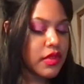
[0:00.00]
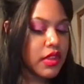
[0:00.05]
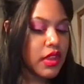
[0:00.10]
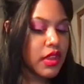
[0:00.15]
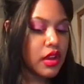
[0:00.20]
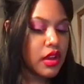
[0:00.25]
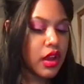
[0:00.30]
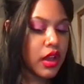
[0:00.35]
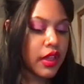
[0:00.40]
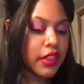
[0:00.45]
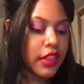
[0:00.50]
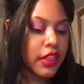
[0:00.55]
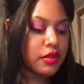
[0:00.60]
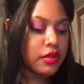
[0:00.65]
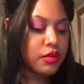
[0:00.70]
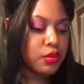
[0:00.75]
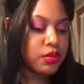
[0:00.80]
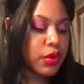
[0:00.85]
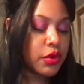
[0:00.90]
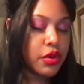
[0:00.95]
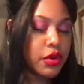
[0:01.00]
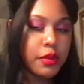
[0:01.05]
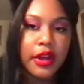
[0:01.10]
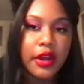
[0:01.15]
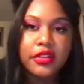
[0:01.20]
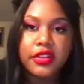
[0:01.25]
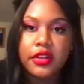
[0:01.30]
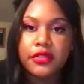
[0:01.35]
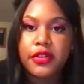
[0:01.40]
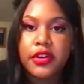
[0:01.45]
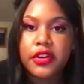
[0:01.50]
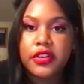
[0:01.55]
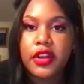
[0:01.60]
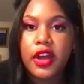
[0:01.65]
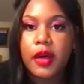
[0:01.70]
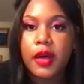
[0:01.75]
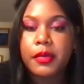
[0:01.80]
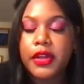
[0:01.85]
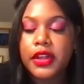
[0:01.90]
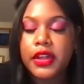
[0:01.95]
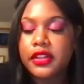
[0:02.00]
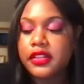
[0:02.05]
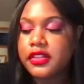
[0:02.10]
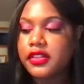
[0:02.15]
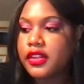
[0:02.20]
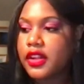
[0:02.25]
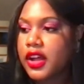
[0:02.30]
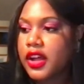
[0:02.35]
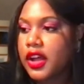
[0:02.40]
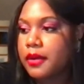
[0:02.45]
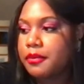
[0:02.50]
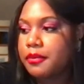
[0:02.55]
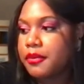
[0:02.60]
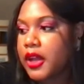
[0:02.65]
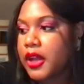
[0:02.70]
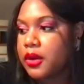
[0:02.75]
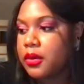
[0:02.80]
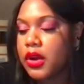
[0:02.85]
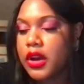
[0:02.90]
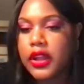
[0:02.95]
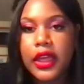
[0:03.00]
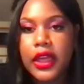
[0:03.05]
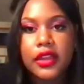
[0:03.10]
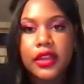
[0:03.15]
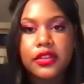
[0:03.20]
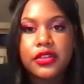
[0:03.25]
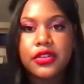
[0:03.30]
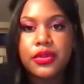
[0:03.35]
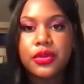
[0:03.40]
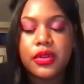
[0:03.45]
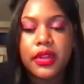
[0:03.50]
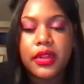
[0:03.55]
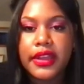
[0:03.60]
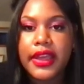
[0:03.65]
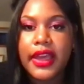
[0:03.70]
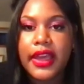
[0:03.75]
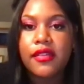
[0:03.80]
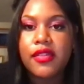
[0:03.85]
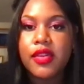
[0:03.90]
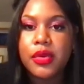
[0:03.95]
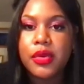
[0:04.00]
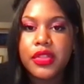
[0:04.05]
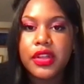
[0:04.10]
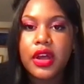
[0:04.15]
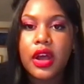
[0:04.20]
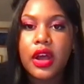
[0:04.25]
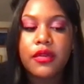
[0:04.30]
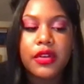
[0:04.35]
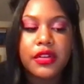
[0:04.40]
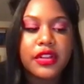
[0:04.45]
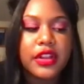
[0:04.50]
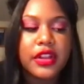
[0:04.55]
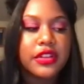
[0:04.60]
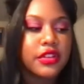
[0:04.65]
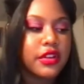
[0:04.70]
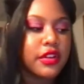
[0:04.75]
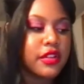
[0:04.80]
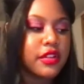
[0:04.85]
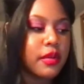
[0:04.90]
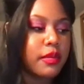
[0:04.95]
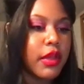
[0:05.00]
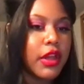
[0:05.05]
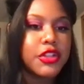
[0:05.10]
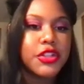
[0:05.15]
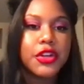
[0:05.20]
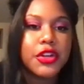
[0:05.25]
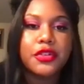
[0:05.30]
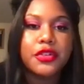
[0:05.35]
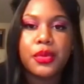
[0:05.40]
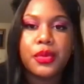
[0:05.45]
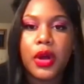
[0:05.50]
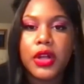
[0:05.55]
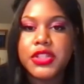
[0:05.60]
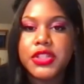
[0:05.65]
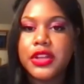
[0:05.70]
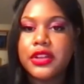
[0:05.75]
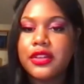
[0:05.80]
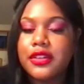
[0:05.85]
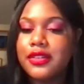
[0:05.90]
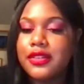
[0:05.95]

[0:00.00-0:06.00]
that wrote about different topics. I don't want to get too like heavy with the conversation because I'm not sure who's watching.